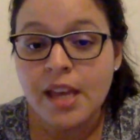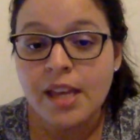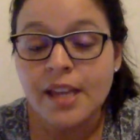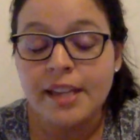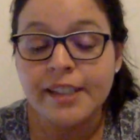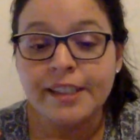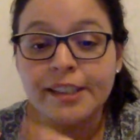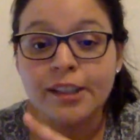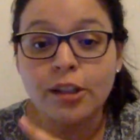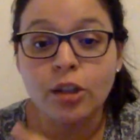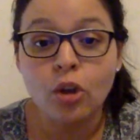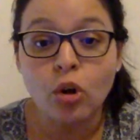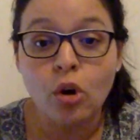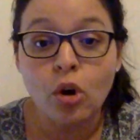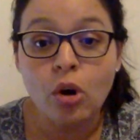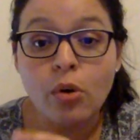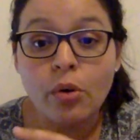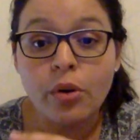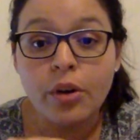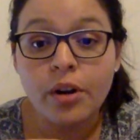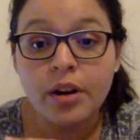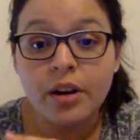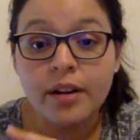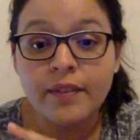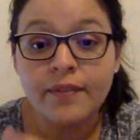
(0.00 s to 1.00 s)
is
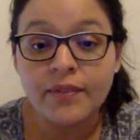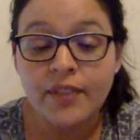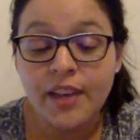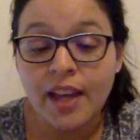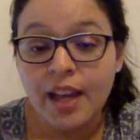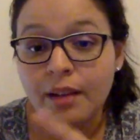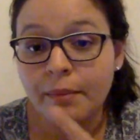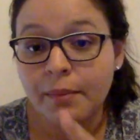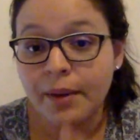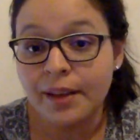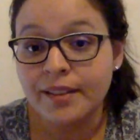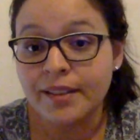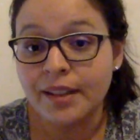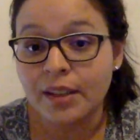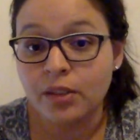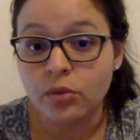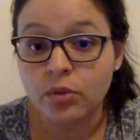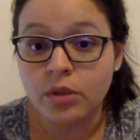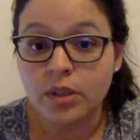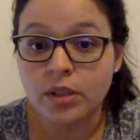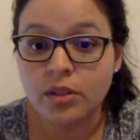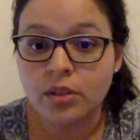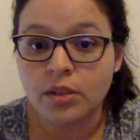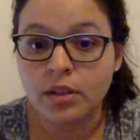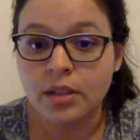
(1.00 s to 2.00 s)
lower than my
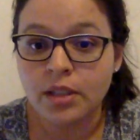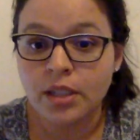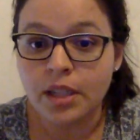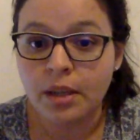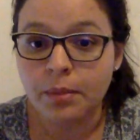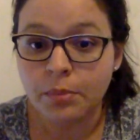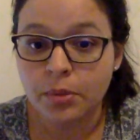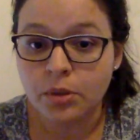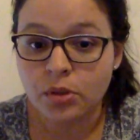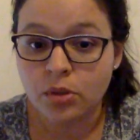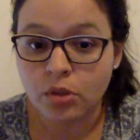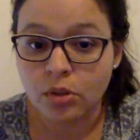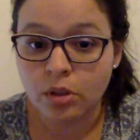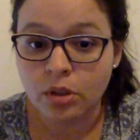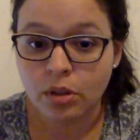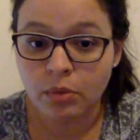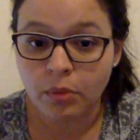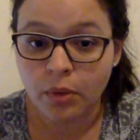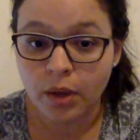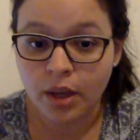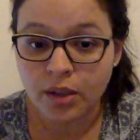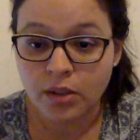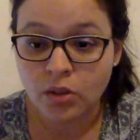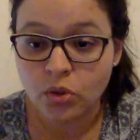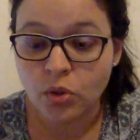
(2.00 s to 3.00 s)
saturation temperature.
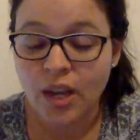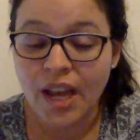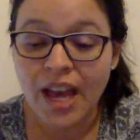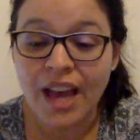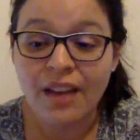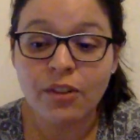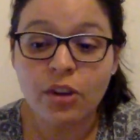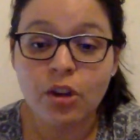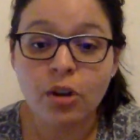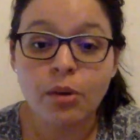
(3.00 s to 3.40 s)
Okay, so I have a